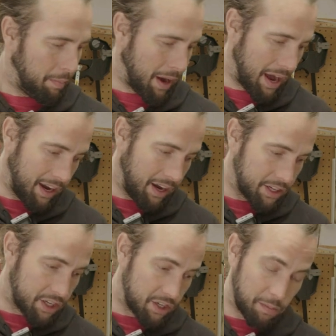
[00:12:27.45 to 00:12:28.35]
But
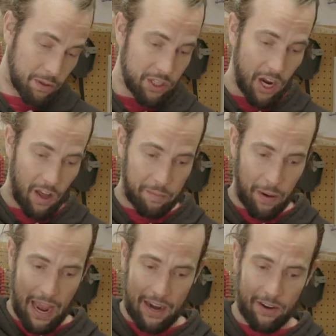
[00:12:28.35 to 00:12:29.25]
a super solid
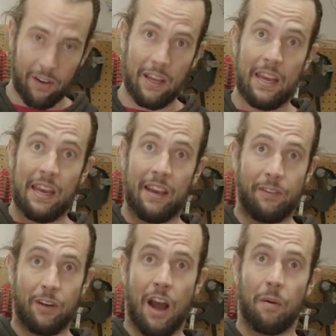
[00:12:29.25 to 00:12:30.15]
panel.
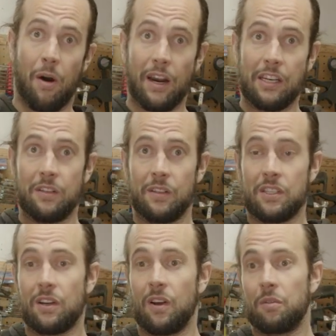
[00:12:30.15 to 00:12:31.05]
If you're not wanting to
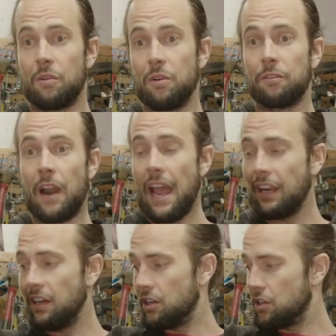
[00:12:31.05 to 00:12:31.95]
install a roof
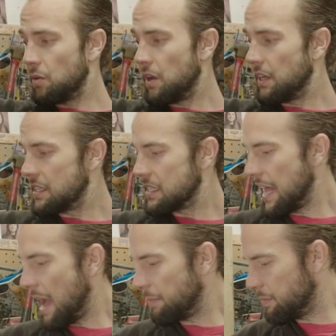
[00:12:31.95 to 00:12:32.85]
rack and you're just wanting to
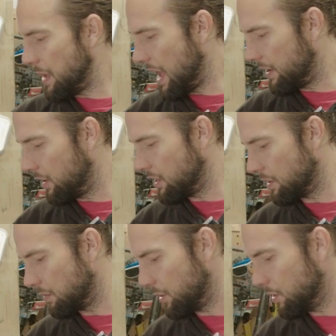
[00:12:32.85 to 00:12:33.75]
slap a panel on
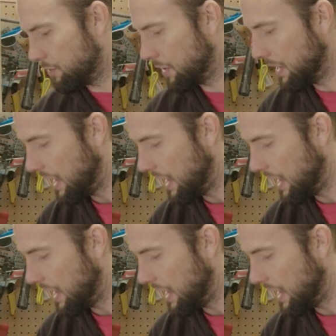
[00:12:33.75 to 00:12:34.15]
your roof,